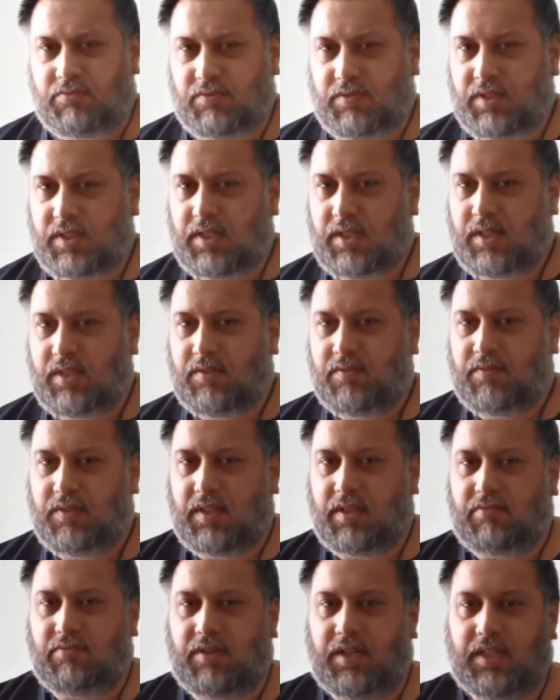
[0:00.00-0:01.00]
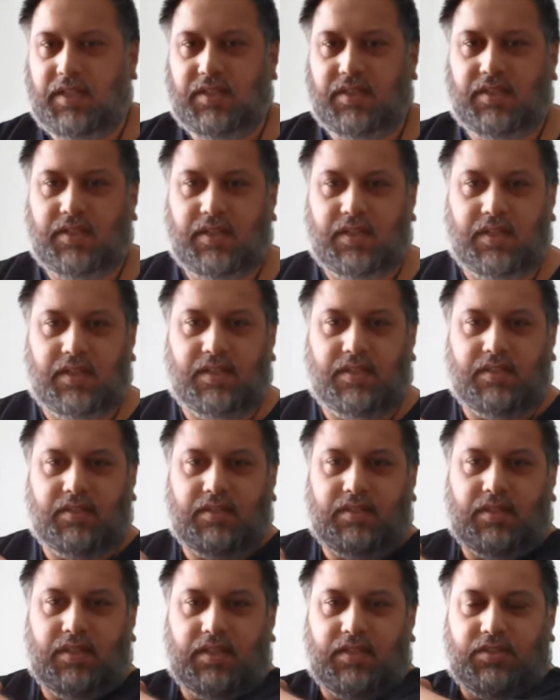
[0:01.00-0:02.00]
really felt right at the end
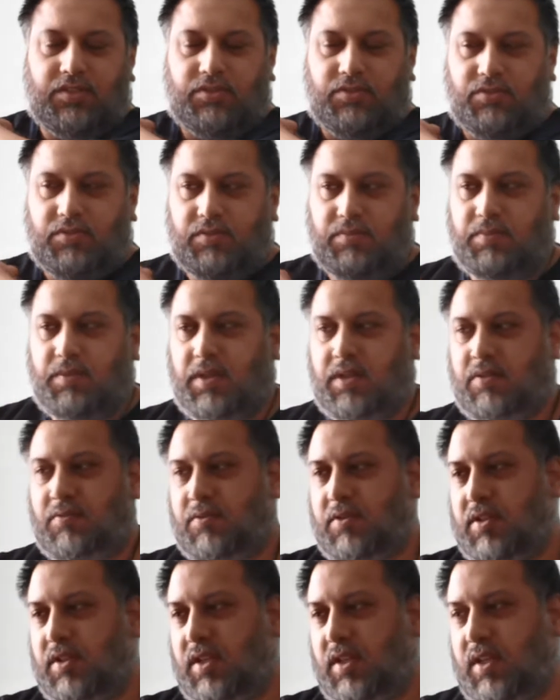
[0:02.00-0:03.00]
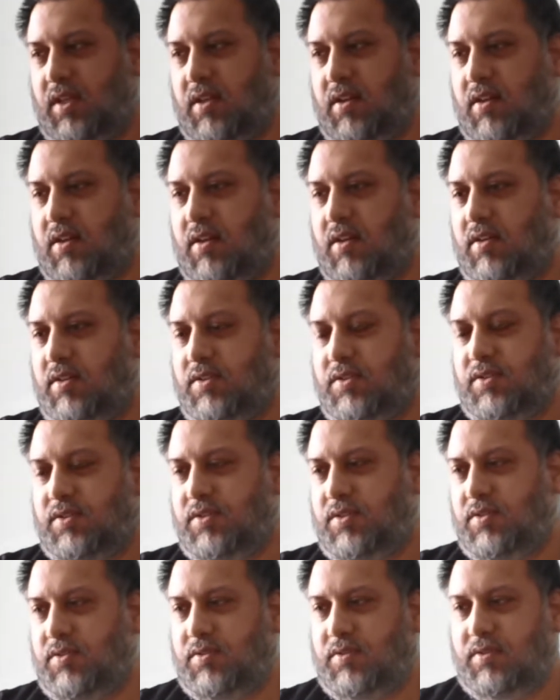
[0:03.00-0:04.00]
that shoulder part working hard.
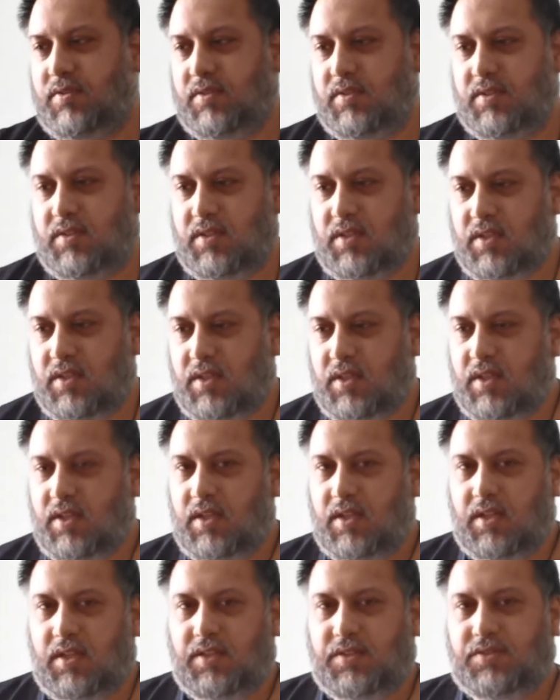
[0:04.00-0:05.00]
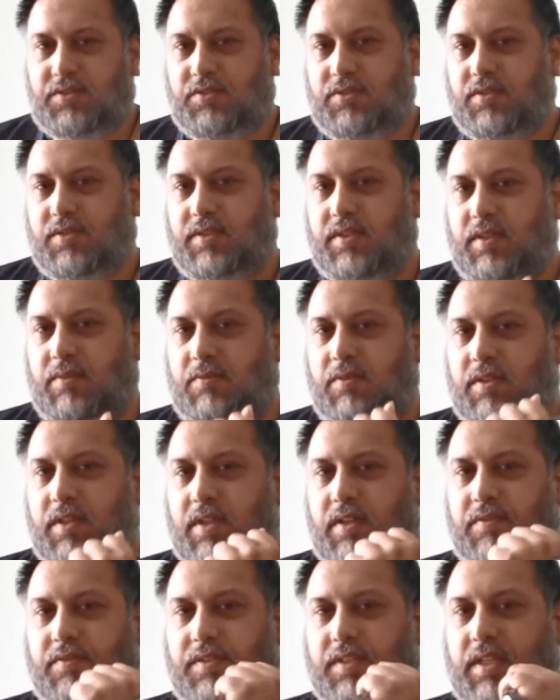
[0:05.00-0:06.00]
So, let's do the same on the
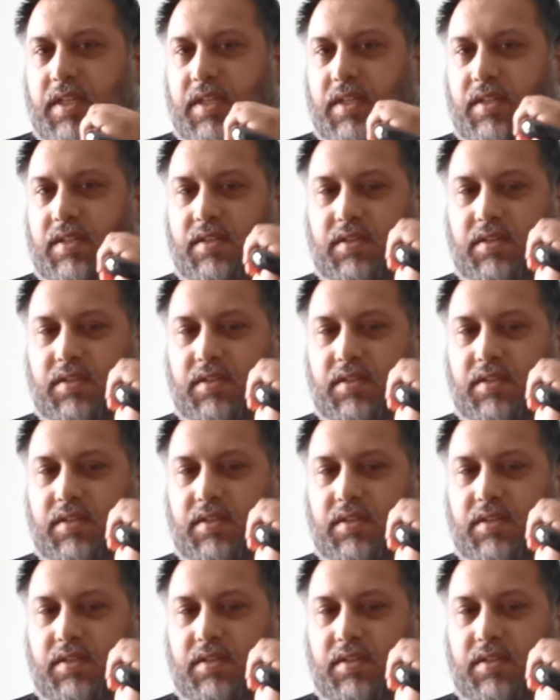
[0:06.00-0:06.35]
left side.